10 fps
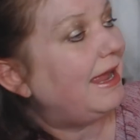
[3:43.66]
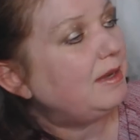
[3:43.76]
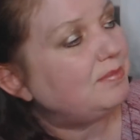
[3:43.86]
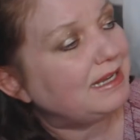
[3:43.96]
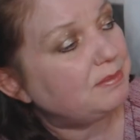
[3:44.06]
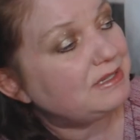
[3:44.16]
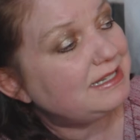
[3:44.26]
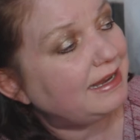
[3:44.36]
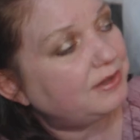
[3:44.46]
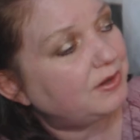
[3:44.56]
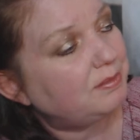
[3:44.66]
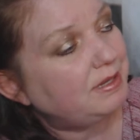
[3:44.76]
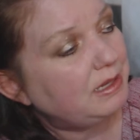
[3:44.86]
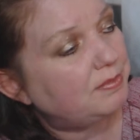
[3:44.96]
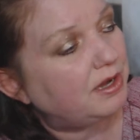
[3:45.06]
Eggplant, potato,
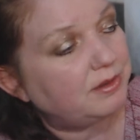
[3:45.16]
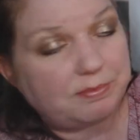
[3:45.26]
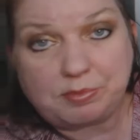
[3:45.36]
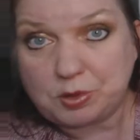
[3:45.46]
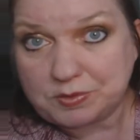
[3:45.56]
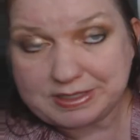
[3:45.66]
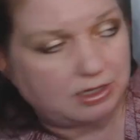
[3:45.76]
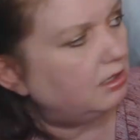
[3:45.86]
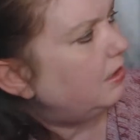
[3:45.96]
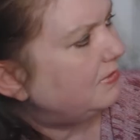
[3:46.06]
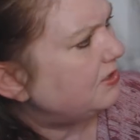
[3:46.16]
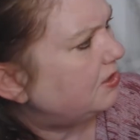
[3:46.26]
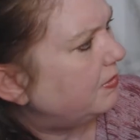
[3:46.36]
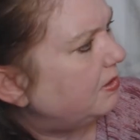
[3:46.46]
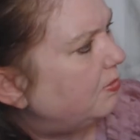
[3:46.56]
and pea pod pareel. I'm not
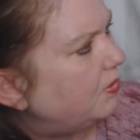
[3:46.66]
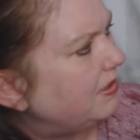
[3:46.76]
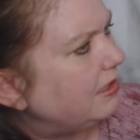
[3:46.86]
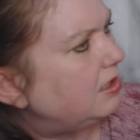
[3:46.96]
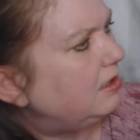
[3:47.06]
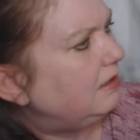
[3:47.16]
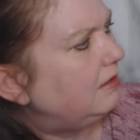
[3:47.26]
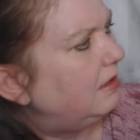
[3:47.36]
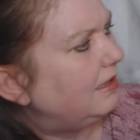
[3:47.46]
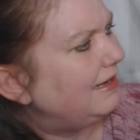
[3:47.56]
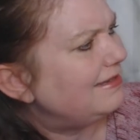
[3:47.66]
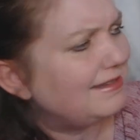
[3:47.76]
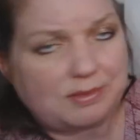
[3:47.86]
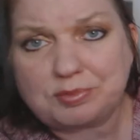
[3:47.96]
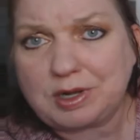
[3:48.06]
sure what a pareel
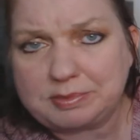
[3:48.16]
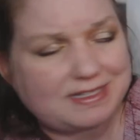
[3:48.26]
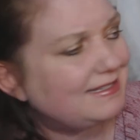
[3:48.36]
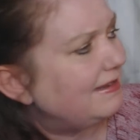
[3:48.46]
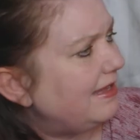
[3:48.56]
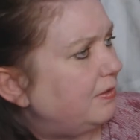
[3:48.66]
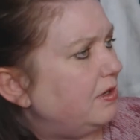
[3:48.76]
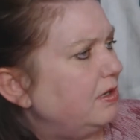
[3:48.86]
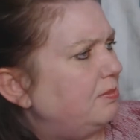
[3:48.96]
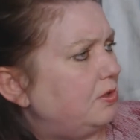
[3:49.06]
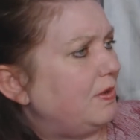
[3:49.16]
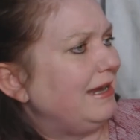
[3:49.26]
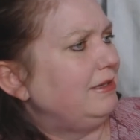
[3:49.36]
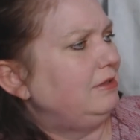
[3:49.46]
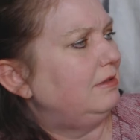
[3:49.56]
is, and I'm probably saying that wrong.
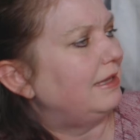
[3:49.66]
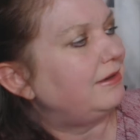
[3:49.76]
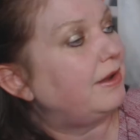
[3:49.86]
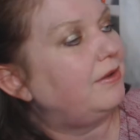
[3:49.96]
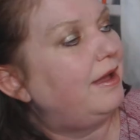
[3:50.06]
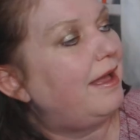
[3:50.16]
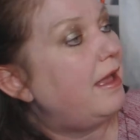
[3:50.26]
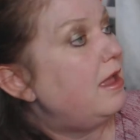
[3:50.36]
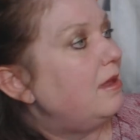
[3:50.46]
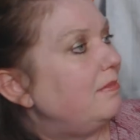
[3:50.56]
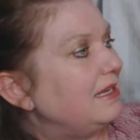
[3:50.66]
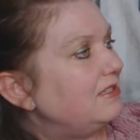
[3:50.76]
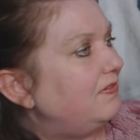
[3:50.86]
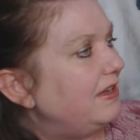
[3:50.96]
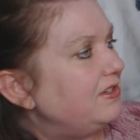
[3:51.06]
Pareel? I don't know.
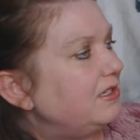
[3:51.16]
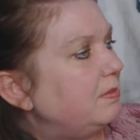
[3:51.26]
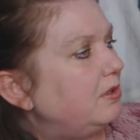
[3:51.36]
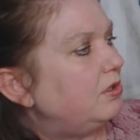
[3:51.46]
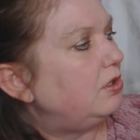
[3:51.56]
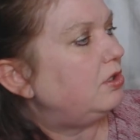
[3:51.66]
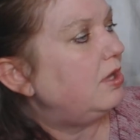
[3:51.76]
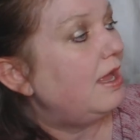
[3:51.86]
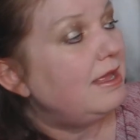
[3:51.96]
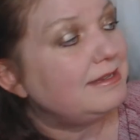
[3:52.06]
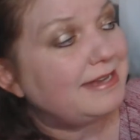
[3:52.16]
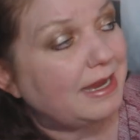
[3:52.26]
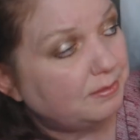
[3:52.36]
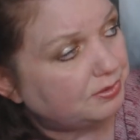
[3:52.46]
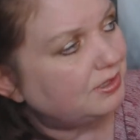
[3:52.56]
Mixed vegetable,
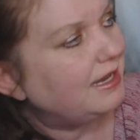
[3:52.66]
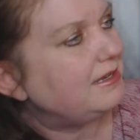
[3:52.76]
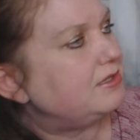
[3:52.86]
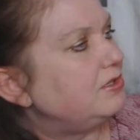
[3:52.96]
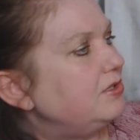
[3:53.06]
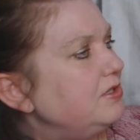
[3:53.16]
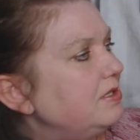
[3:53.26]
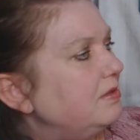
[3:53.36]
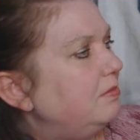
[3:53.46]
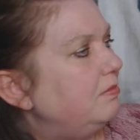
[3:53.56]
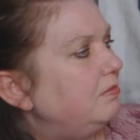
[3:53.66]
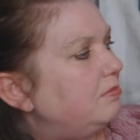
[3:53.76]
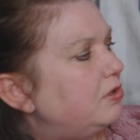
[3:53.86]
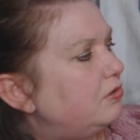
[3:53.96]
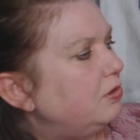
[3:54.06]
tempered lentils,
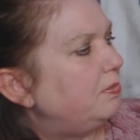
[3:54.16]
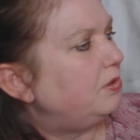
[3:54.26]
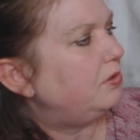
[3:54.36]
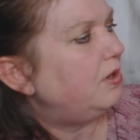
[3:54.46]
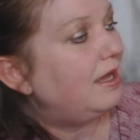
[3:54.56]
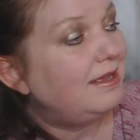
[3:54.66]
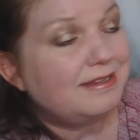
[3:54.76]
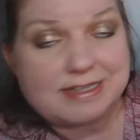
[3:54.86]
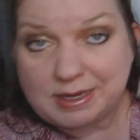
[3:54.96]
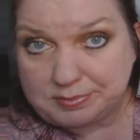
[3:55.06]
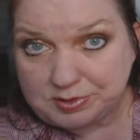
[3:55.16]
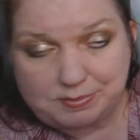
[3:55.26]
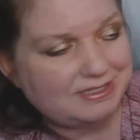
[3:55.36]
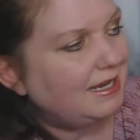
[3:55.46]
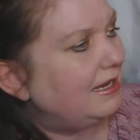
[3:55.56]
purupu,
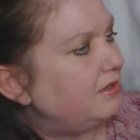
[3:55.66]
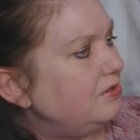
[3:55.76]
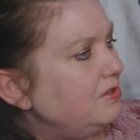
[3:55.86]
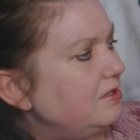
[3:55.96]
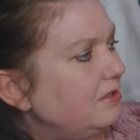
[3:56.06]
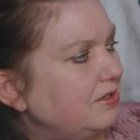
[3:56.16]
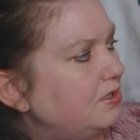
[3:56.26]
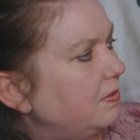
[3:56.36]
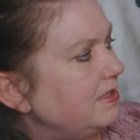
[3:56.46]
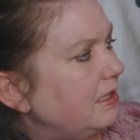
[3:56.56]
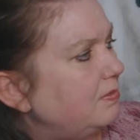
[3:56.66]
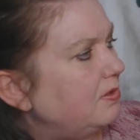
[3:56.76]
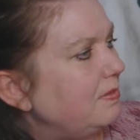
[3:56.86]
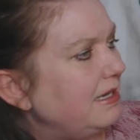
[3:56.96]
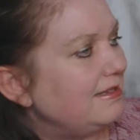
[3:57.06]
tempered potatoes. Not sure what
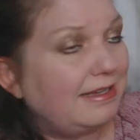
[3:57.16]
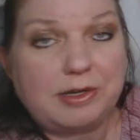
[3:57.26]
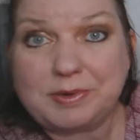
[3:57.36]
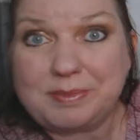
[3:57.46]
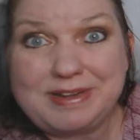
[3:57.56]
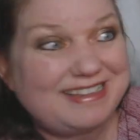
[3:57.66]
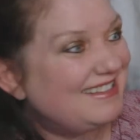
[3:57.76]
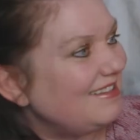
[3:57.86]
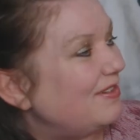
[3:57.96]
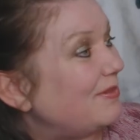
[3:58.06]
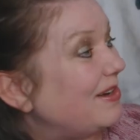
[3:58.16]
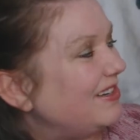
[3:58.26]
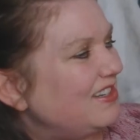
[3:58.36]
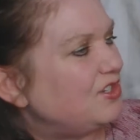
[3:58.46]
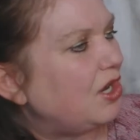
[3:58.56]
tempered means. I know what it means in
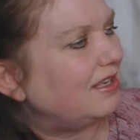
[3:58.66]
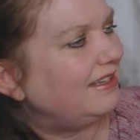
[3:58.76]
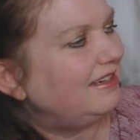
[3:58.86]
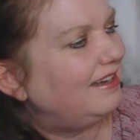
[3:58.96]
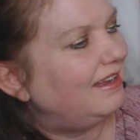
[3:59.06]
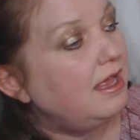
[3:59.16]
regard to chocolate.